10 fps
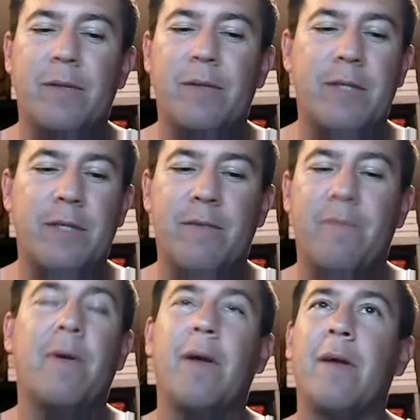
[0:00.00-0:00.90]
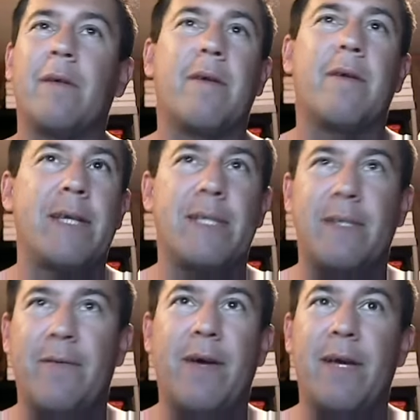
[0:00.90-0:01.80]
just crazy
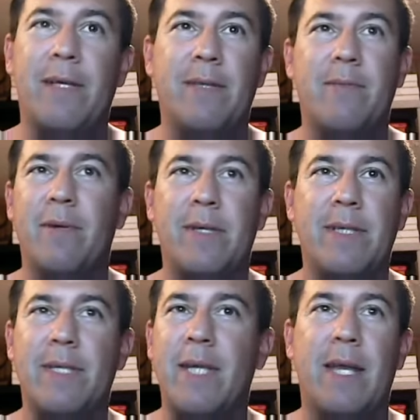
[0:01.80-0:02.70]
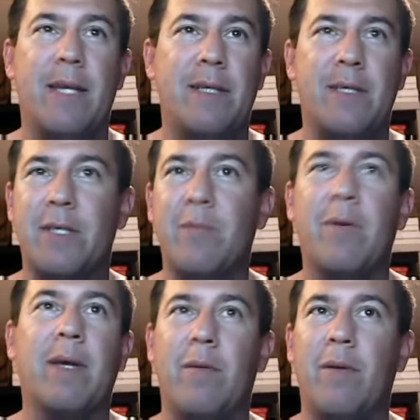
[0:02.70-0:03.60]
fights where he's standing and just
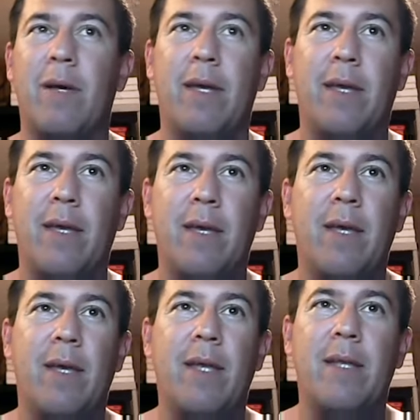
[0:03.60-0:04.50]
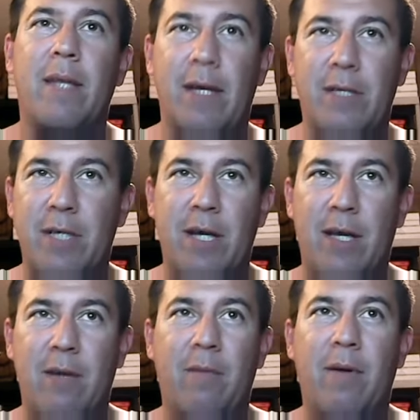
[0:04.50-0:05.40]
swinging away, not
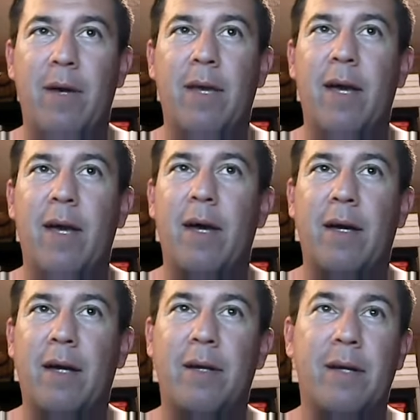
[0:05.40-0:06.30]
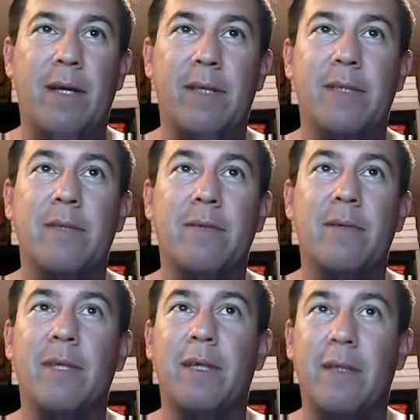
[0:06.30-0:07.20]
shying away. Gunnar Nelson's a
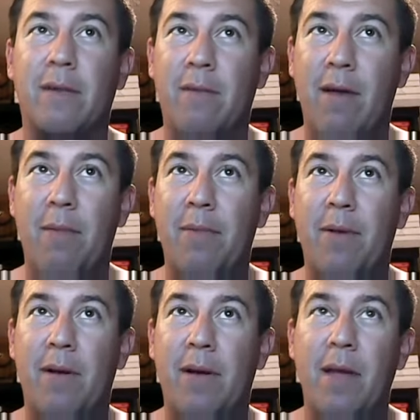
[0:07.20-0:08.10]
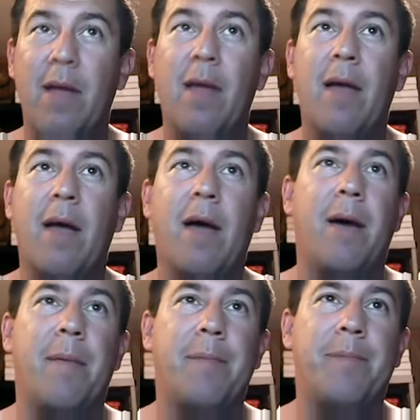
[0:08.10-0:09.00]
really good grappler.
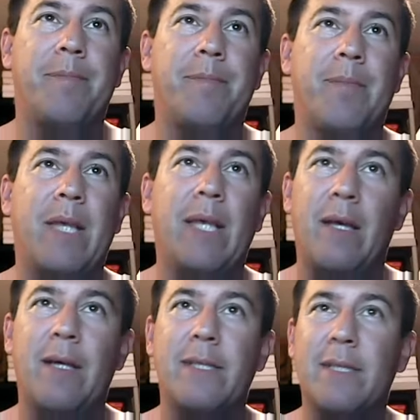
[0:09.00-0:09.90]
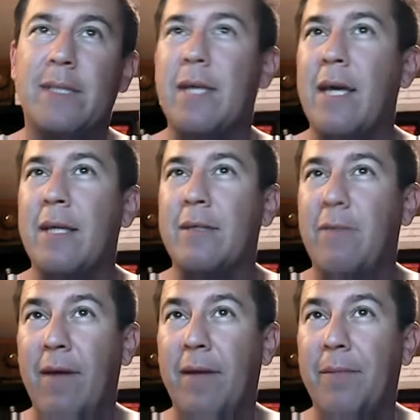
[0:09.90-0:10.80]
He lost his last
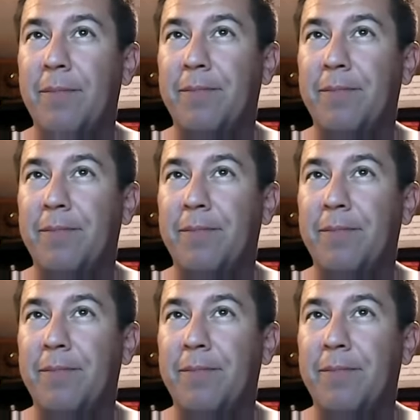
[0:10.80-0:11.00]
fight.